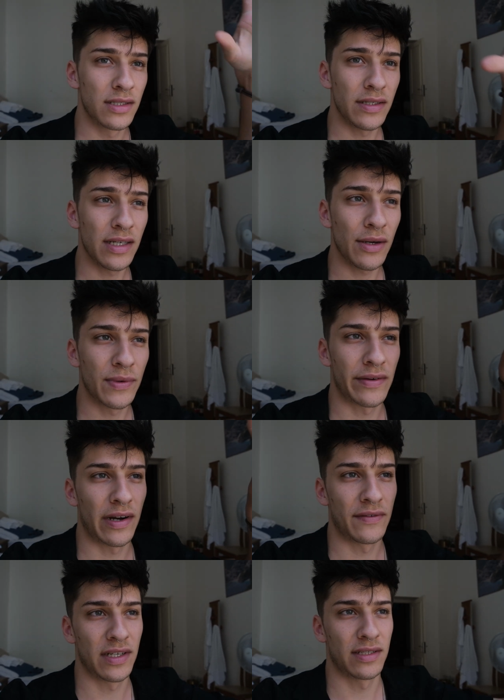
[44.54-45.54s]
So yeah, we
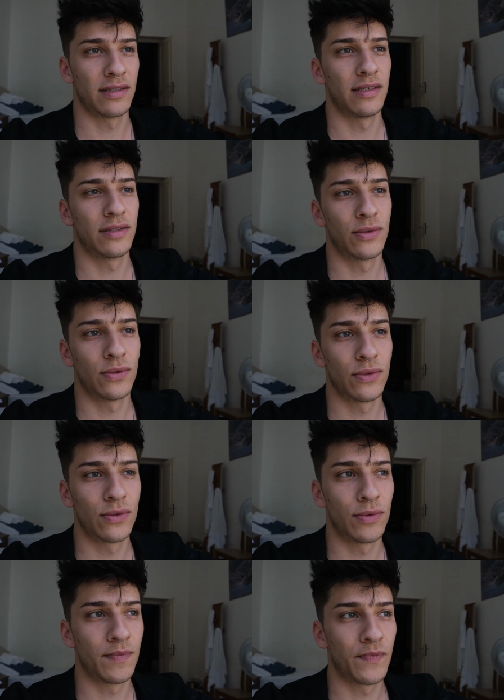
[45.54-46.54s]
arrived yesterday
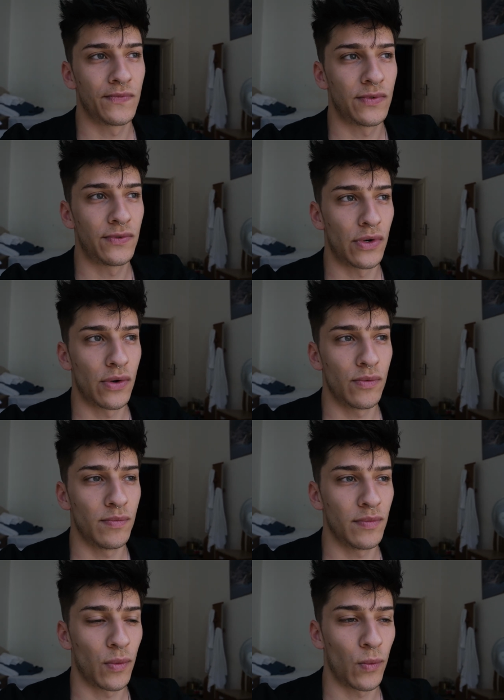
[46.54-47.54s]
to
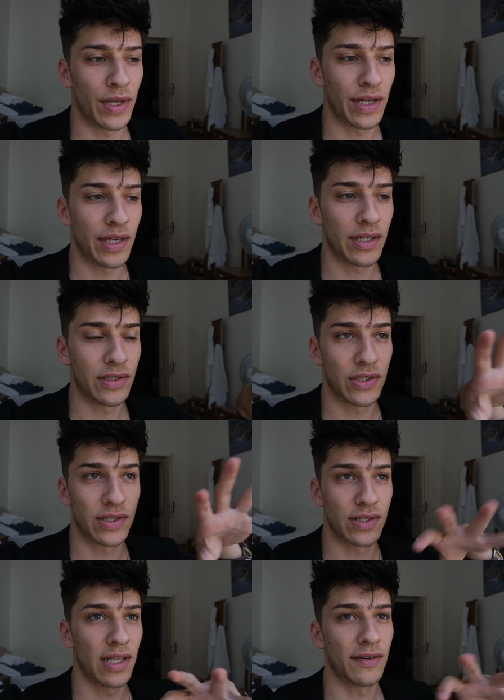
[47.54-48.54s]
Rome. We
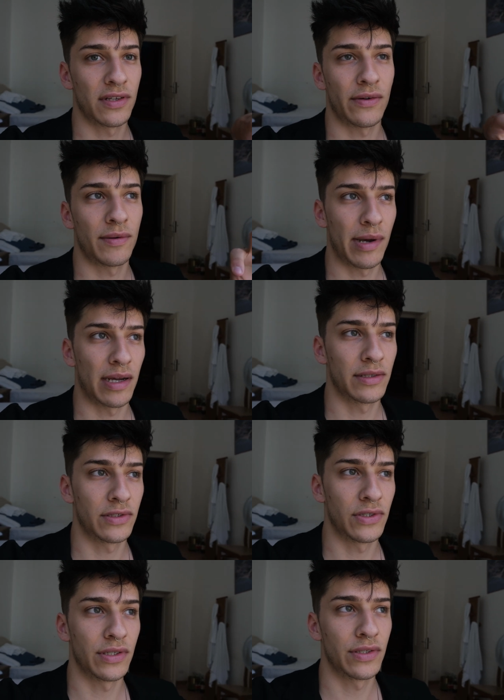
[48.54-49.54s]
just left our
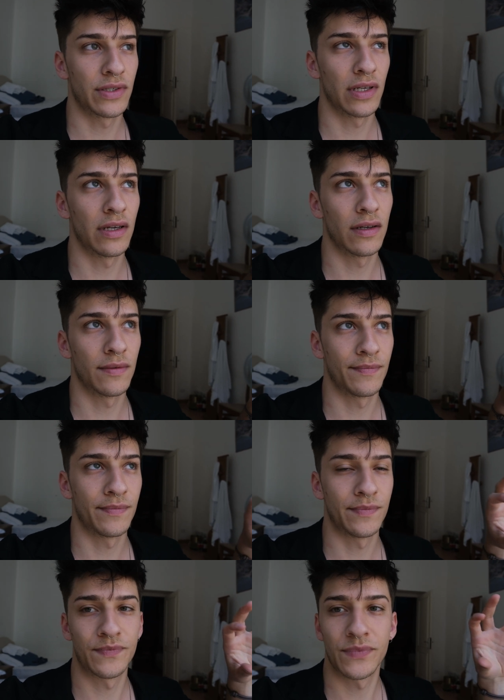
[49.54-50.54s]
baggages
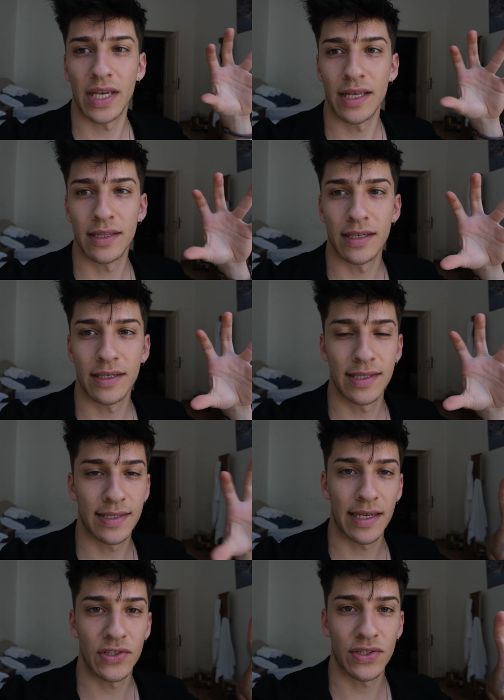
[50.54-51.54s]
in the
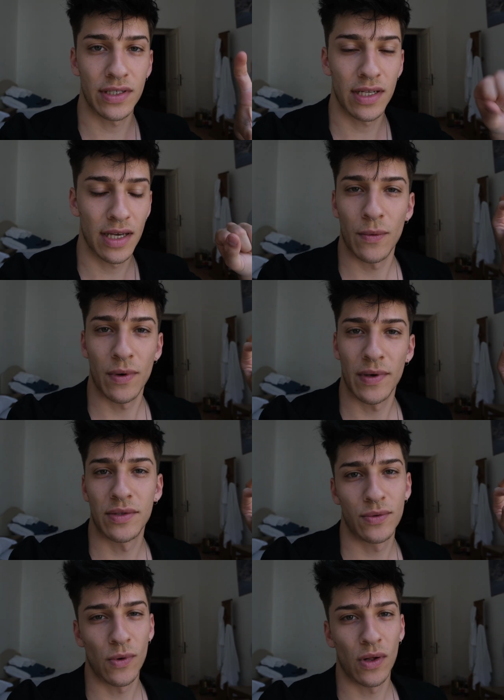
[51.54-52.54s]
station. We
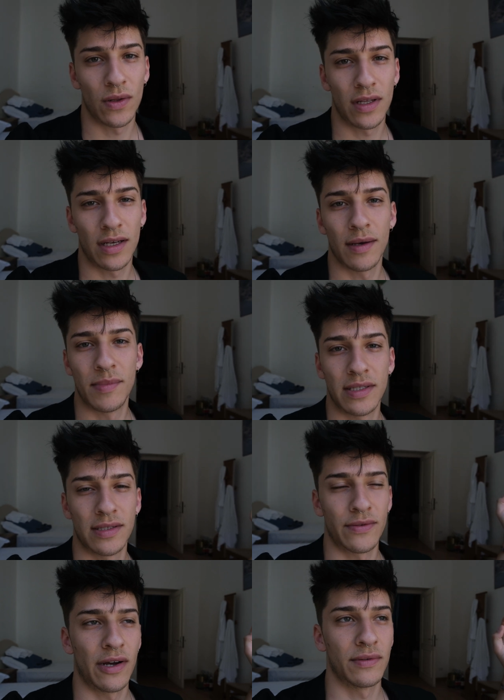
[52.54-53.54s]
went to walk a
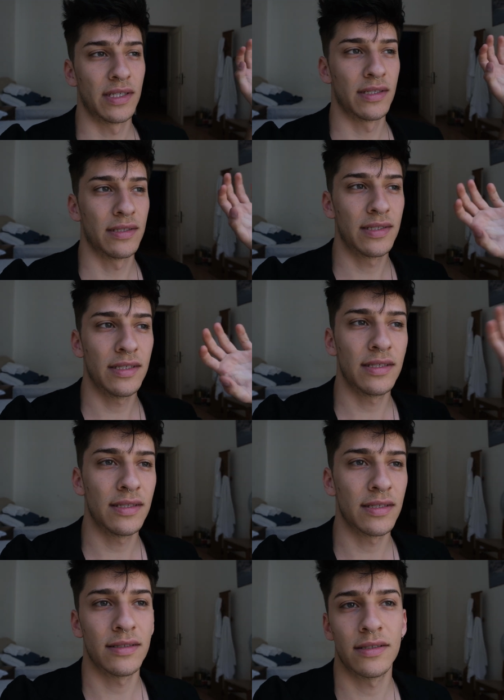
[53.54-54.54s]
bit around the city
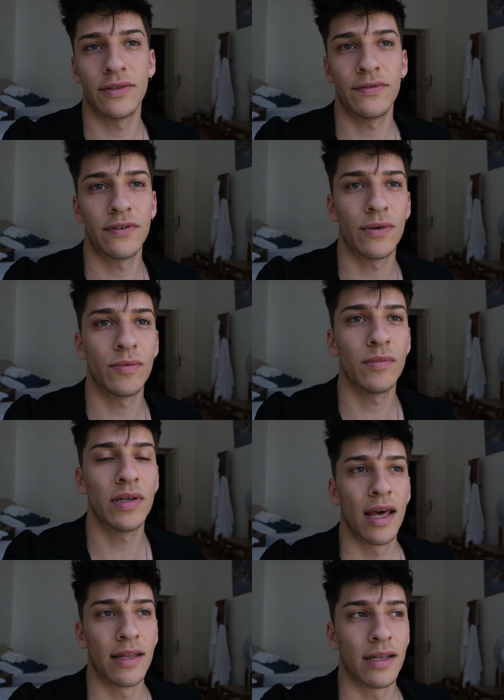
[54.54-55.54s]
center of Rome,
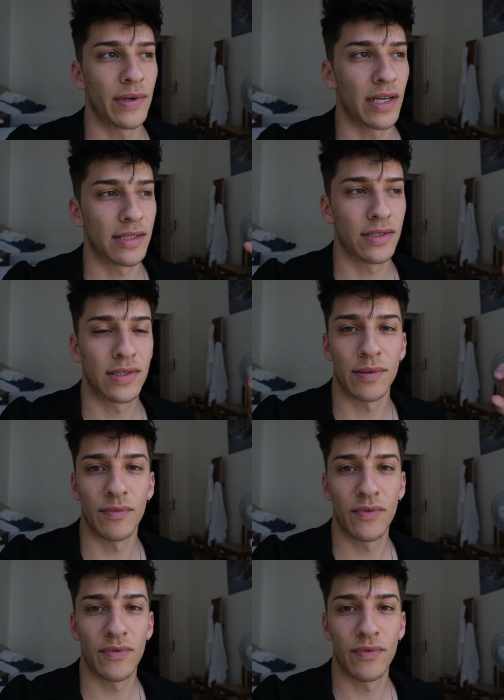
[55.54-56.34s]
and then we had just some